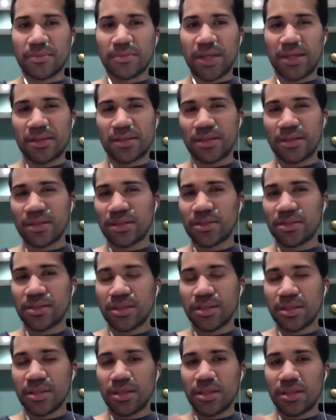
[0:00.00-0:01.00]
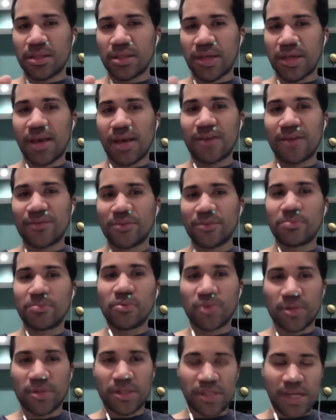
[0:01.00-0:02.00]
I think to have a
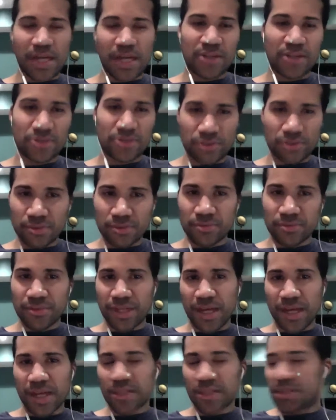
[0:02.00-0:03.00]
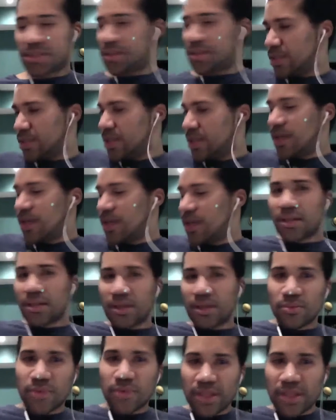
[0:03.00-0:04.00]
more natural reaction.
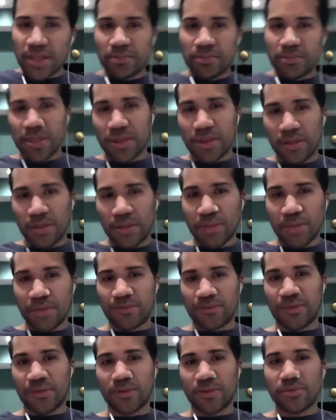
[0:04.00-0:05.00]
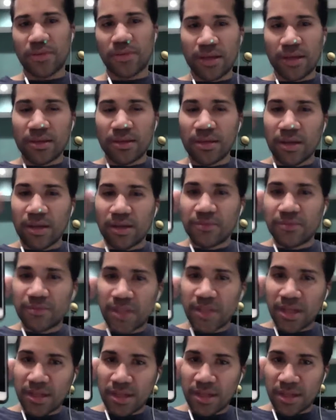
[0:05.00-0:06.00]
Like when I pick up my phone, I love
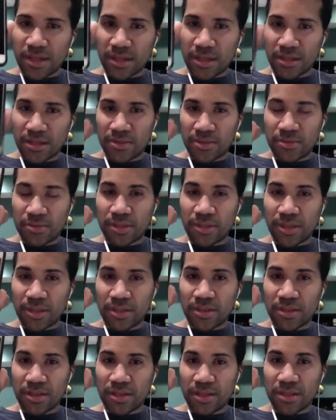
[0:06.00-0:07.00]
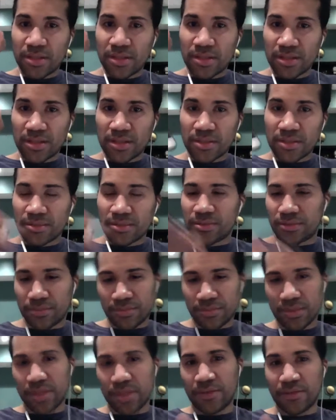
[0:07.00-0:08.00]
that I can go like this. Oh,
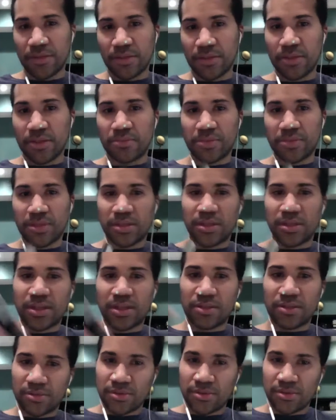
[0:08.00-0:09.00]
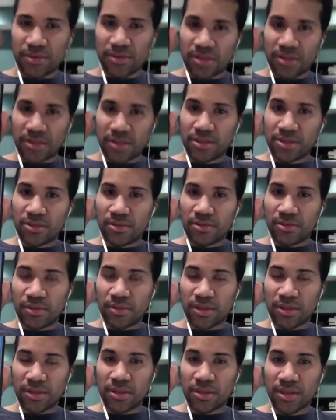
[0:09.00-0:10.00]
I have it upside down, so it's not going to go
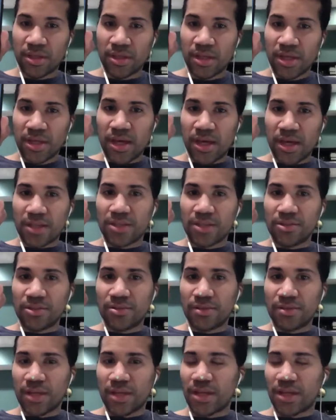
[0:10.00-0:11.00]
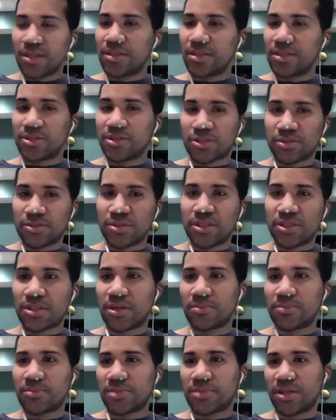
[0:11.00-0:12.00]
on. I can do that and the screen
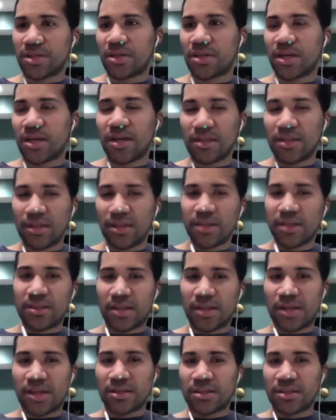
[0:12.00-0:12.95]
comes on. I like that.